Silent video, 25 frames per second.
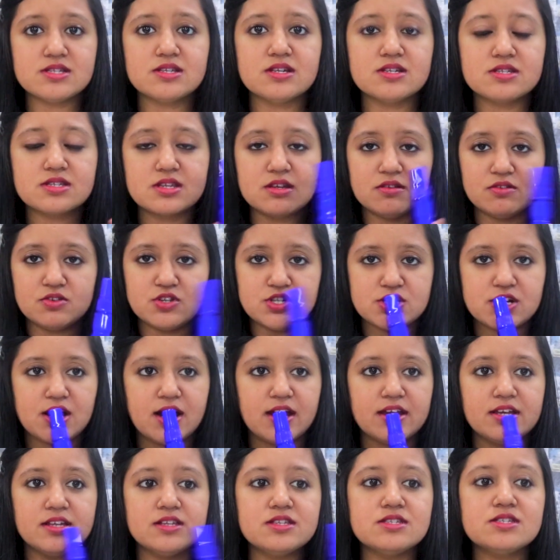This gives
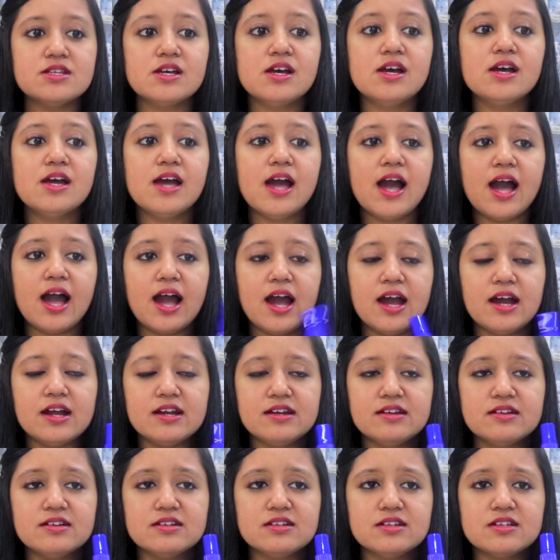shines,
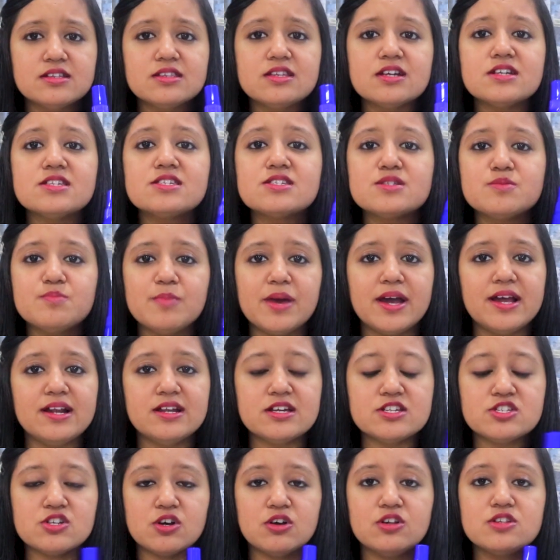and the smell
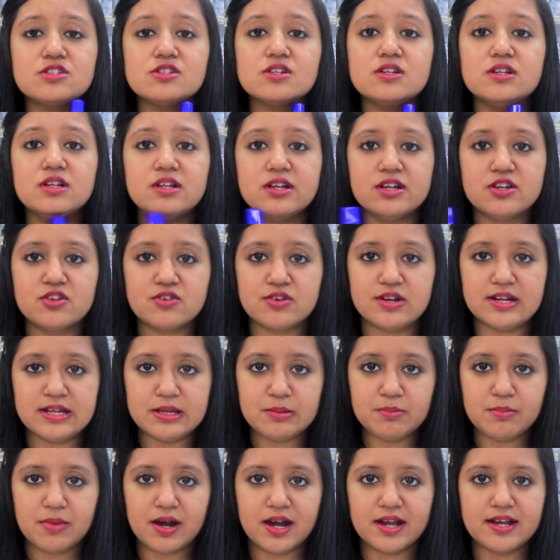is also
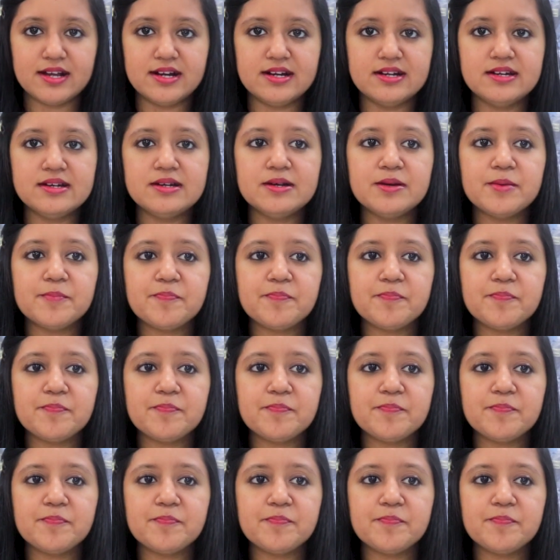literally mild,